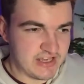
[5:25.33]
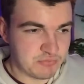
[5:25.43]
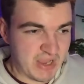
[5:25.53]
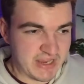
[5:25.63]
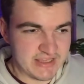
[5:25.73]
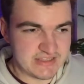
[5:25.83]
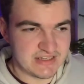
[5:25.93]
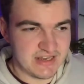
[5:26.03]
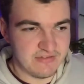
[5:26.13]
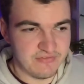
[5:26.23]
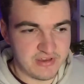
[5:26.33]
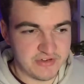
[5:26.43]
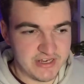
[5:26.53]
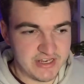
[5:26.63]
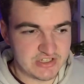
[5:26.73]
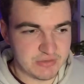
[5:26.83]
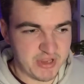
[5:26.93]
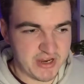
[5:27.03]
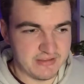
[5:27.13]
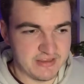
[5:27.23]
He's back in today. Fiorini's
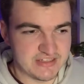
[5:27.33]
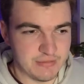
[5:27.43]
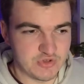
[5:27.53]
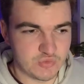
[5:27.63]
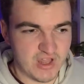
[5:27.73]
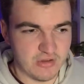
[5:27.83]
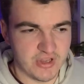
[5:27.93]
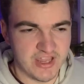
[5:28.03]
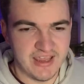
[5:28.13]
back in the team as well.